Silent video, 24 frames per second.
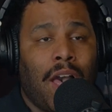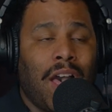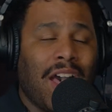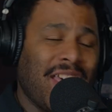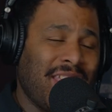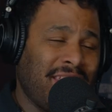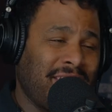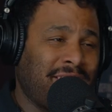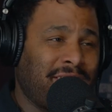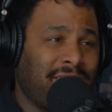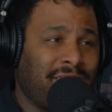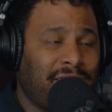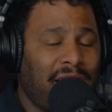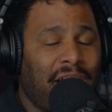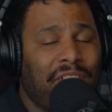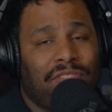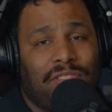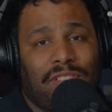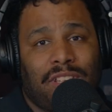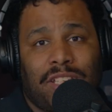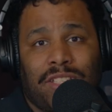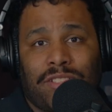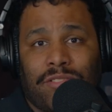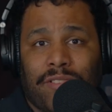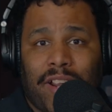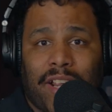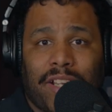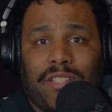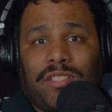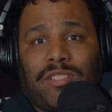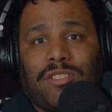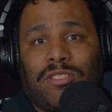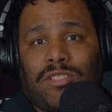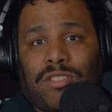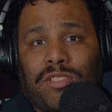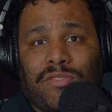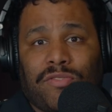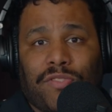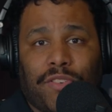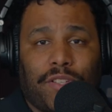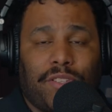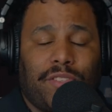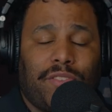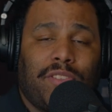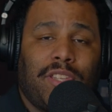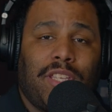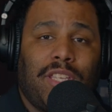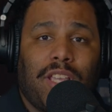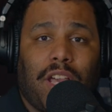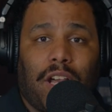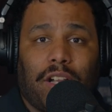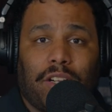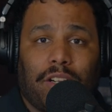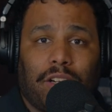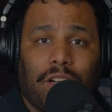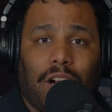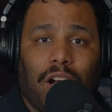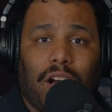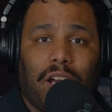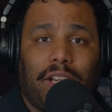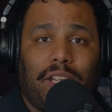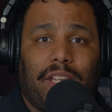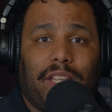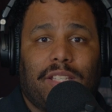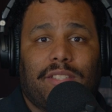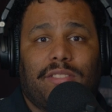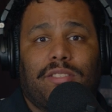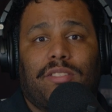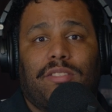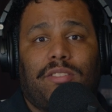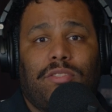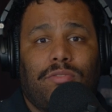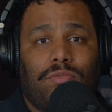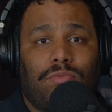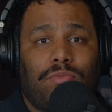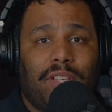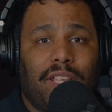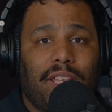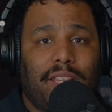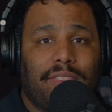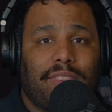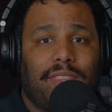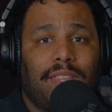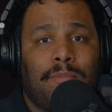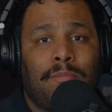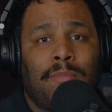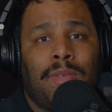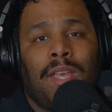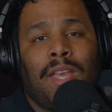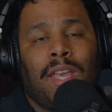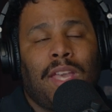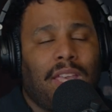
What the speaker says: It's definitely directed just for the younger audience to get them